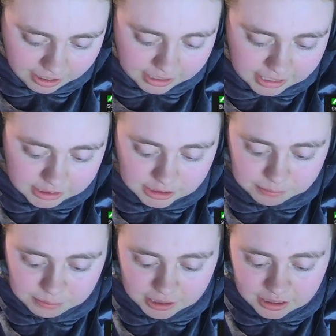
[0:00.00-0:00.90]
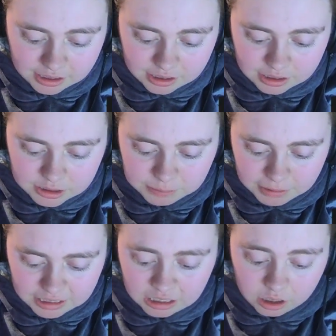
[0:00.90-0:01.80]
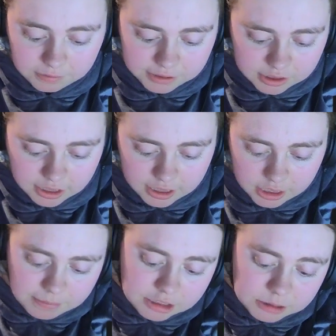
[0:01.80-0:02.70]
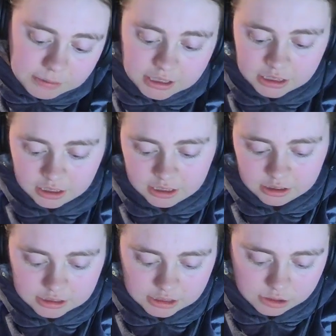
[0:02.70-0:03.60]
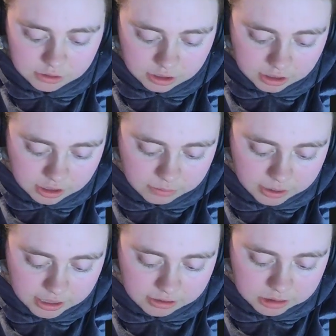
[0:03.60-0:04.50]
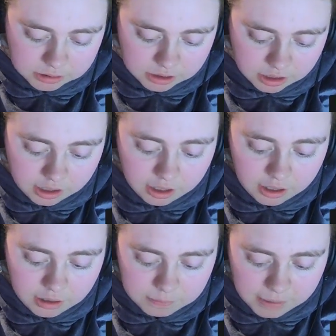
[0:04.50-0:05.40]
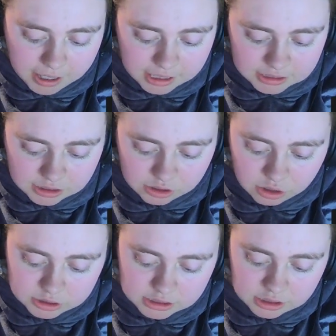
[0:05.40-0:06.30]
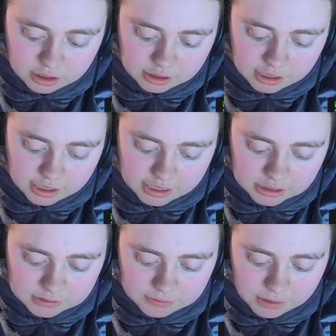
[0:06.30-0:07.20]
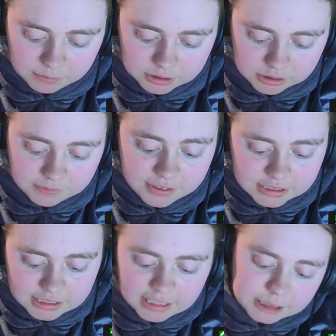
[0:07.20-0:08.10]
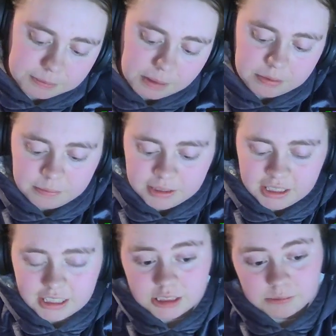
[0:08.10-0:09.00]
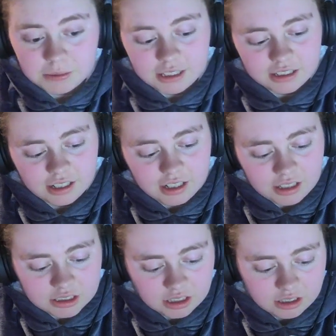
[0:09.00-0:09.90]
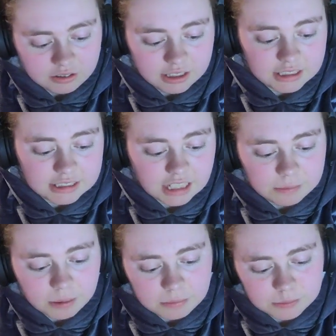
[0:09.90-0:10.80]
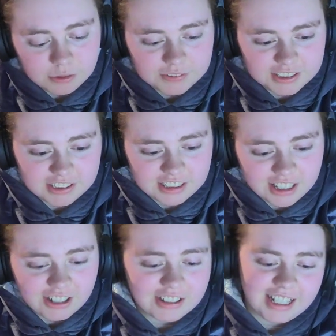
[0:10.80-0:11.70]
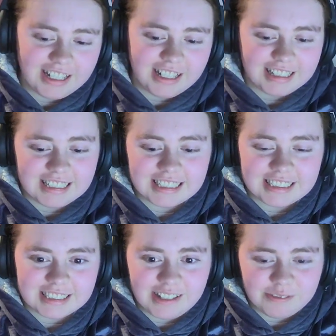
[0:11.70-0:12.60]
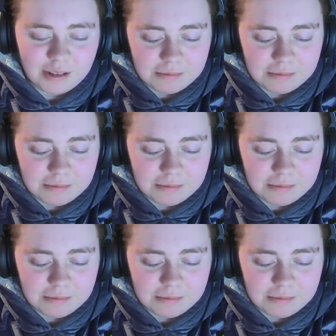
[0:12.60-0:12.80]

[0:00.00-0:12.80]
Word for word: Heading out to the plant to plant at field, The man smiled and nodded, continuing on. And when he was past, Cole saw that his father was confused. That's Bob Bob, he explained to Lee. He's Sally Bob's brother okay, I think it's just their